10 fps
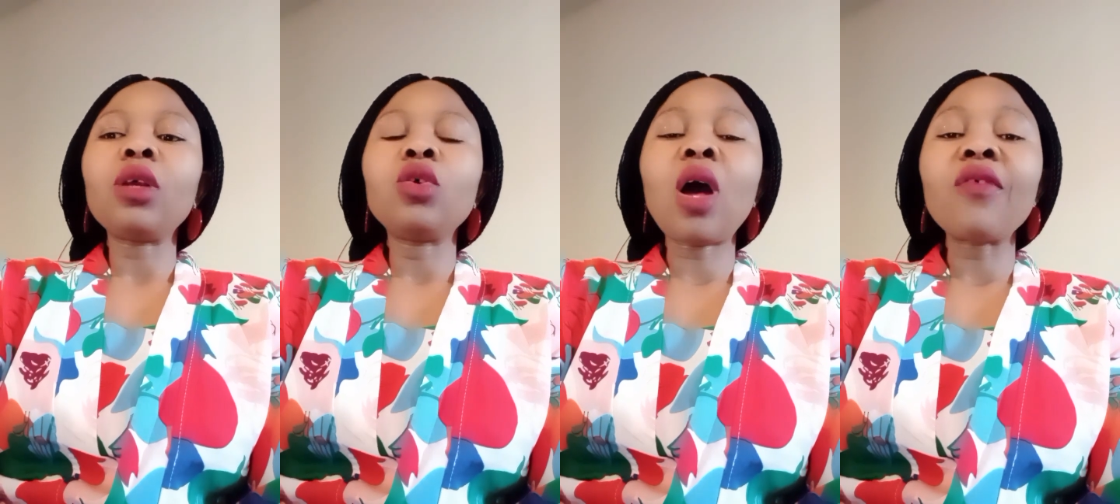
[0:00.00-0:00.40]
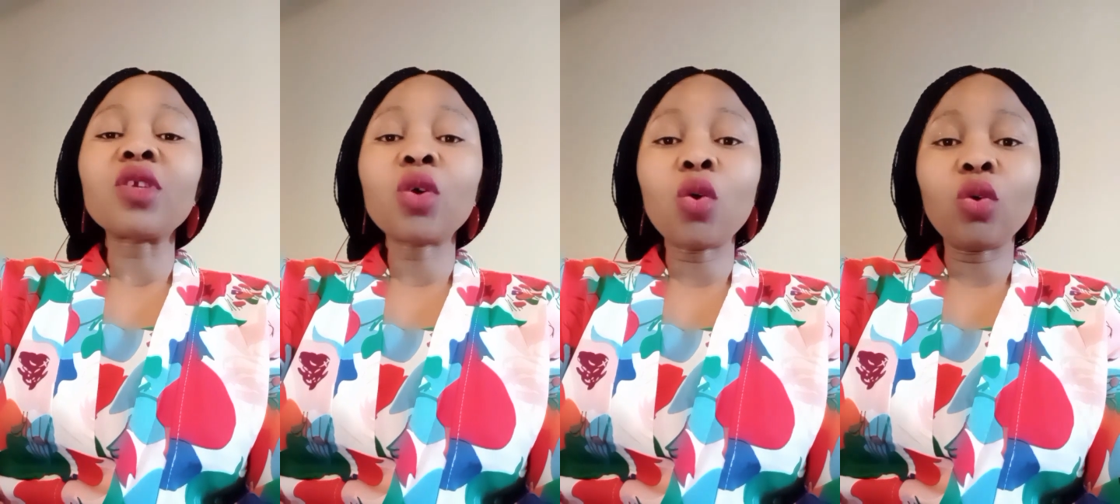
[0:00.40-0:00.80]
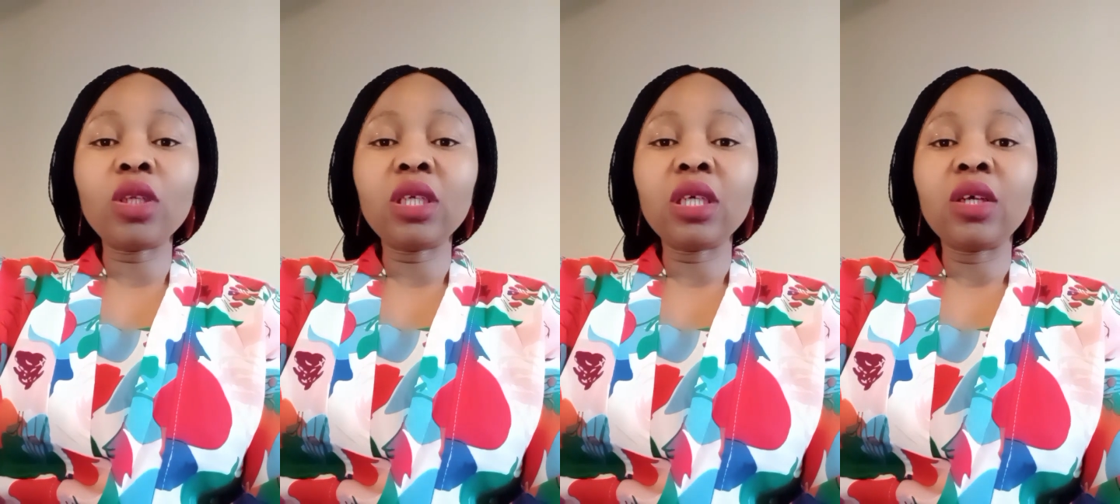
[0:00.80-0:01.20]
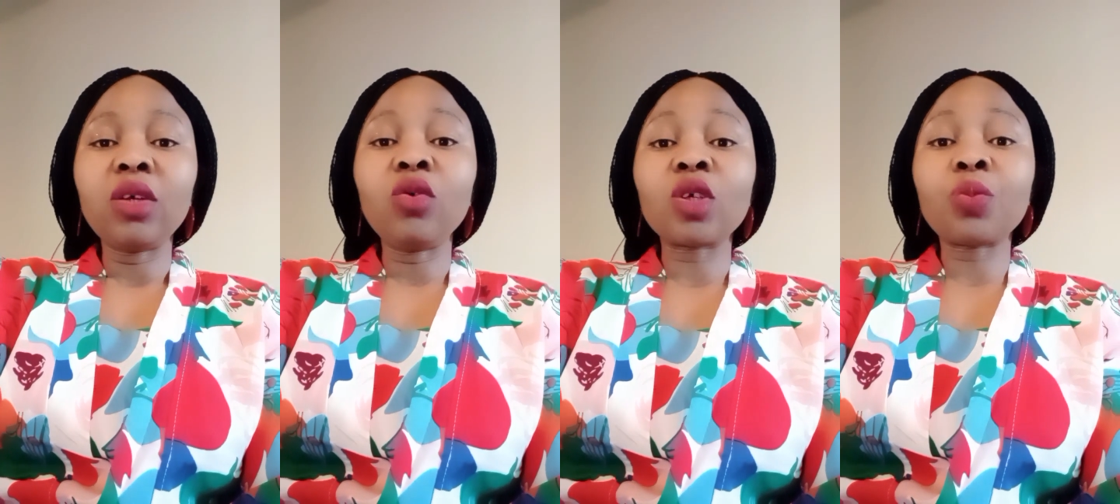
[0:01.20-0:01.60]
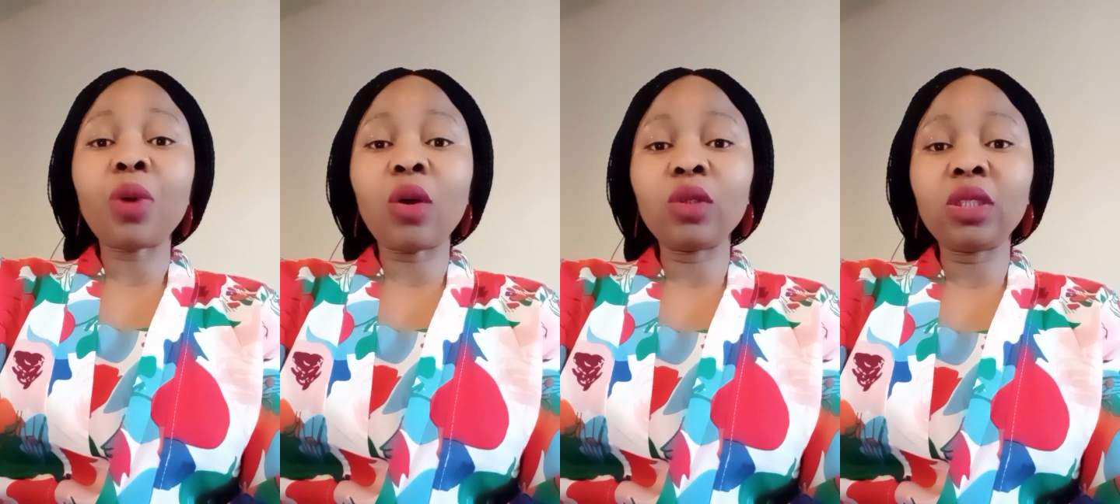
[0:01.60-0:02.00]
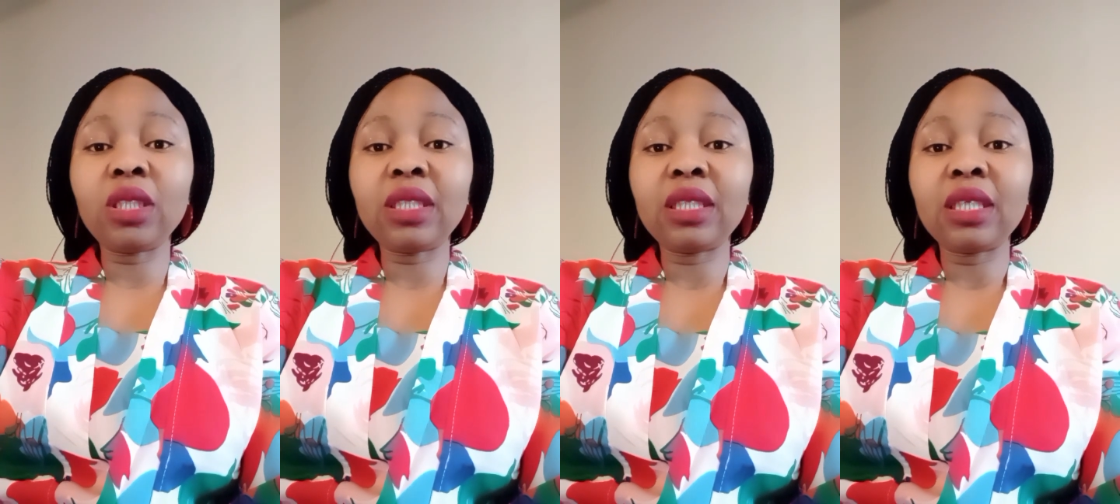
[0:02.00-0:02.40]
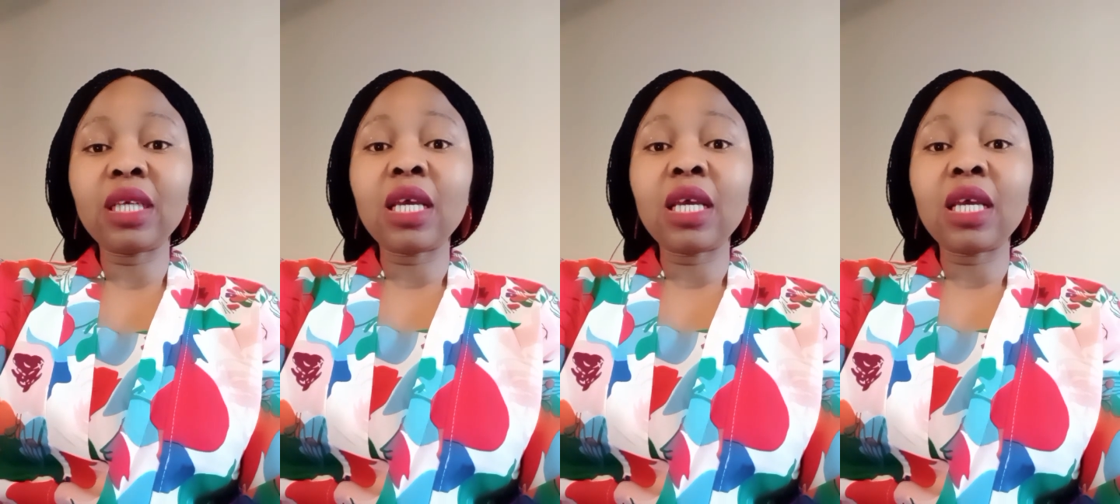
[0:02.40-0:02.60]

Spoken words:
So after God, your spouses,